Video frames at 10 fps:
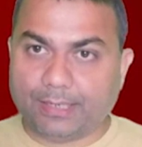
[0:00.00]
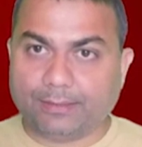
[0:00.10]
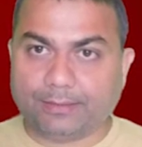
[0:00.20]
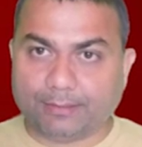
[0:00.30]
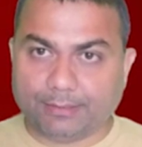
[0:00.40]

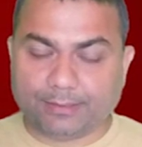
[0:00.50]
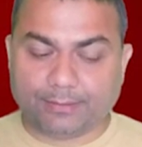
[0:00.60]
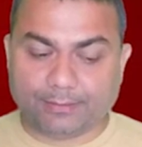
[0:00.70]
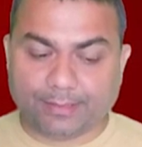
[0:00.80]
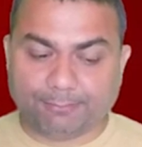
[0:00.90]
has given the
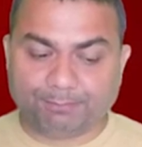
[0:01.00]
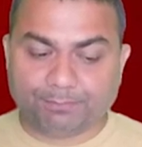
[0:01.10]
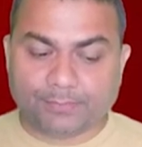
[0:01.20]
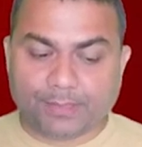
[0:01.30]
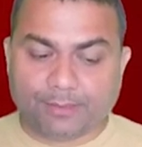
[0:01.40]
same.
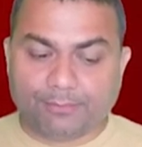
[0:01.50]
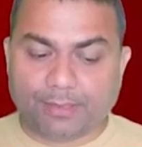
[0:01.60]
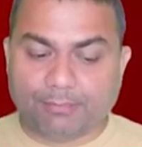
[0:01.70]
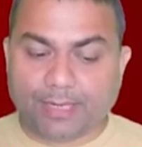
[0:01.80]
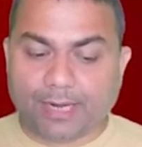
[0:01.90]

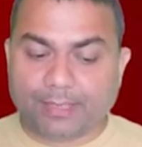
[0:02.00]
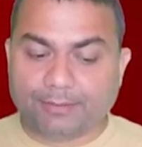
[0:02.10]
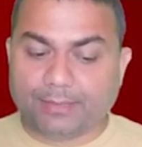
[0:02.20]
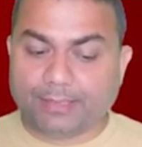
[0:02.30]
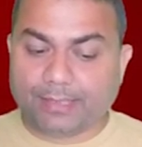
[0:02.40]
Familiarity
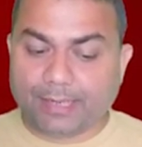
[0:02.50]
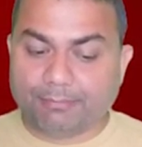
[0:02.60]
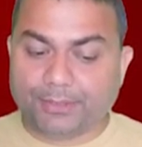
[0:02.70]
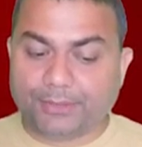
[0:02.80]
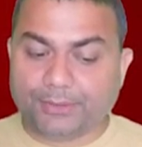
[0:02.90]
with
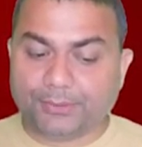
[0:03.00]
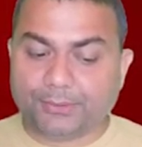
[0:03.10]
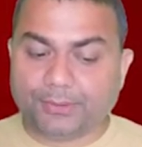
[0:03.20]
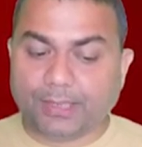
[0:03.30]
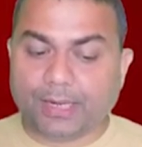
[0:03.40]

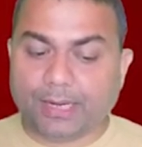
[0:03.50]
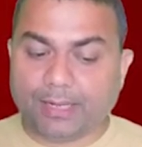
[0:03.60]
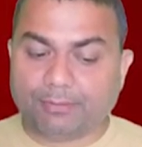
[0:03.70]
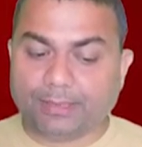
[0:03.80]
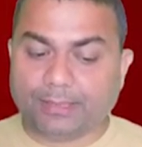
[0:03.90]
Tableau,
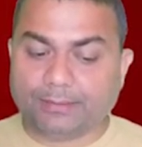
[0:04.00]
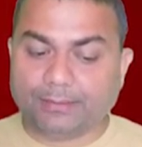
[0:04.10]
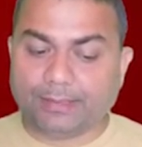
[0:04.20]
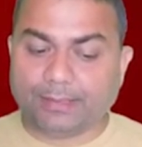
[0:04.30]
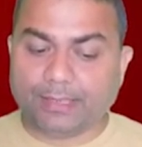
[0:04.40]

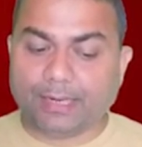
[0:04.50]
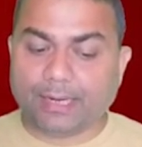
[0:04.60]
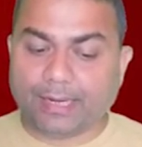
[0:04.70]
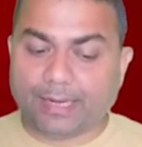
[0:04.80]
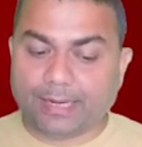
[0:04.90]
leveraging
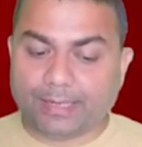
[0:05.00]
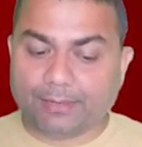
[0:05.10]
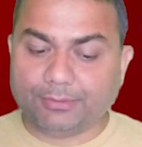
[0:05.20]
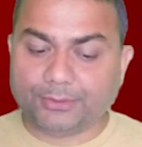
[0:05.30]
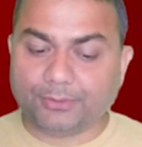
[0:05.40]
data
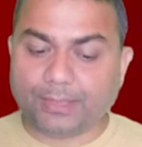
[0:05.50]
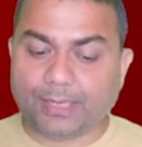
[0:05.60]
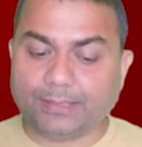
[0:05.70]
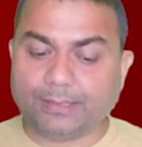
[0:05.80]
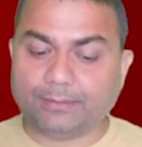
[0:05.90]

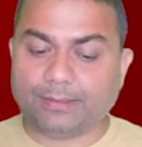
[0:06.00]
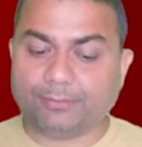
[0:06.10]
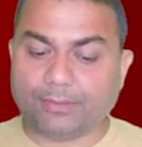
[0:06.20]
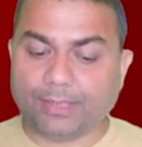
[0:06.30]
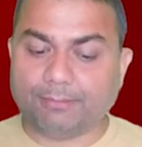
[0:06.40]
visualization
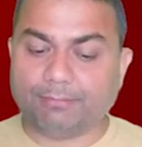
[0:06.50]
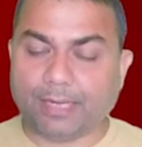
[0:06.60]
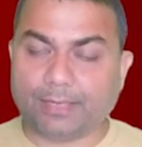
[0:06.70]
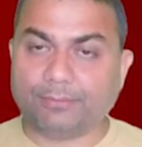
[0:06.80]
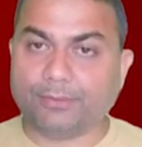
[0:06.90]
for
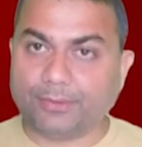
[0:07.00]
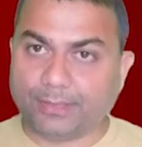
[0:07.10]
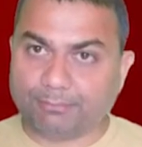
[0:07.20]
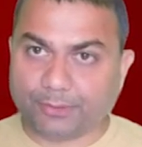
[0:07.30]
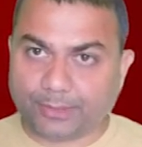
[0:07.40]
impactful
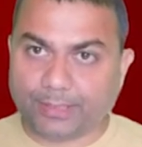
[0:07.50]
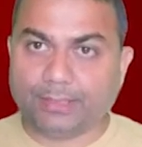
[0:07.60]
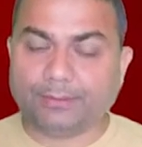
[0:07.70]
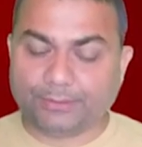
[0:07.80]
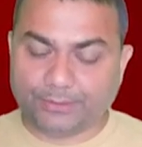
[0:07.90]
reporting.
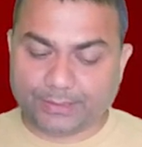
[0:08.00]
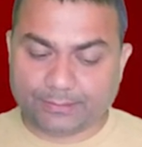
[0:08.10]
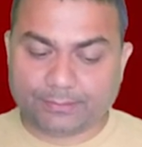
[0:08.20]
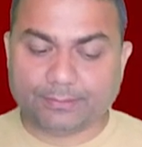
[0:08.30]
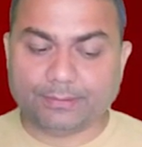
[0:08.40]
So
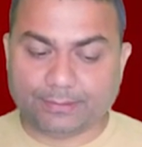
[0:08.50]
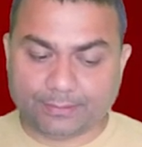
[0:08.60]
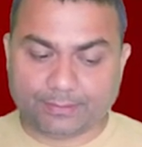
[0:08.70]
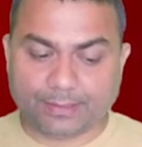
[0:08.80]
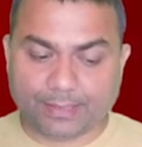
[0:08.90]
yes, this
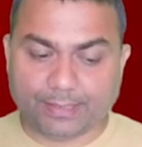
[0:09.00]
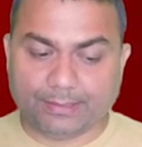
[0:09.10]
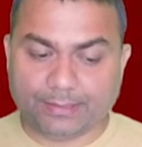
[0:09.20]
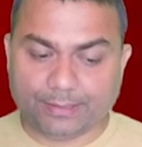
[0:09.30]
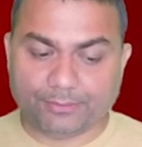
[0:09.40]
is the
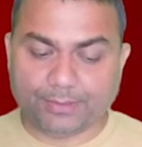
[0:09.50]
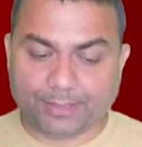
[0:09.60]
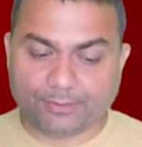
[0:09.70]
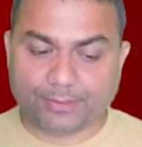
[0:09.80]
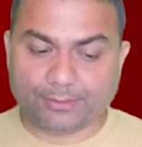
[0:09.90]
candidate we are
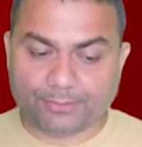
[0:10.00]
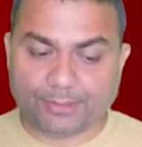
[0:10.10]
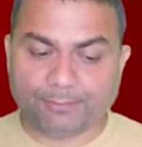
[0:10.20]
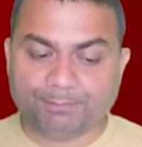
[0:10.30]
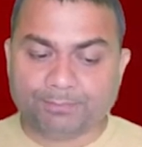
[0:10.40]
looking
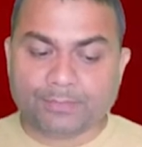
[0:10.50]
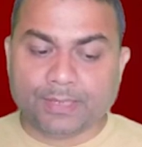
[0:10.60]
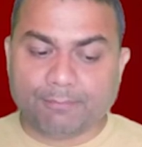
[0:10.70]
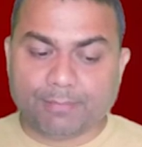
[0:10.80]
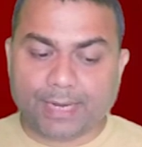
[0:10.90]
for.
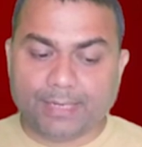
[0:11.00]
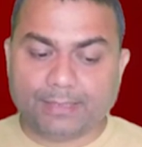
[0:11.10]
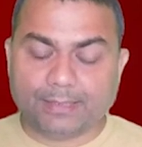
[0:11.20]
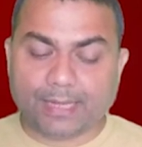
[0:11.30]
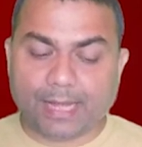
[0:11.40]

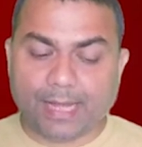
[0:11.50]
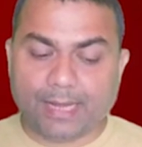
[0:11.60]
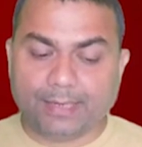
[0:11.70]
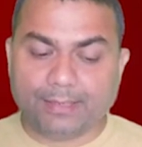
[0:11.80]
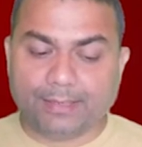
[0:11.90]
Manage
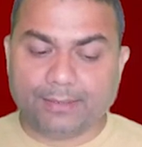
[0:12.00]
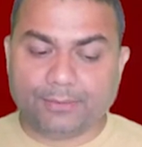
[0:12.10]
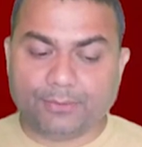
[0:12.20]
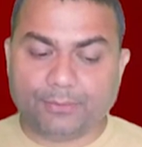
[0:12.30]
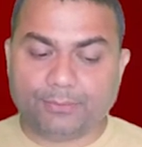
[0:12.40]
and
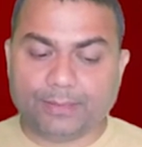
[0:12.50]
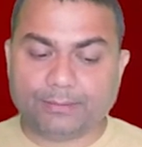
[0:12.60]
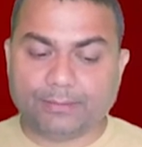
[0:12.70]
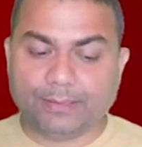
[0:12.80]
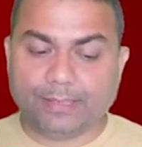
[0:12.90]

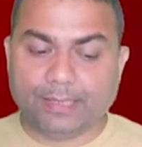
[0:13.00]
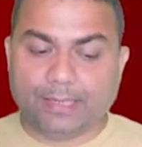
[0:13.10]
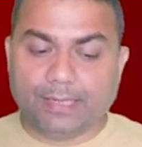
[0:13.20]
oversee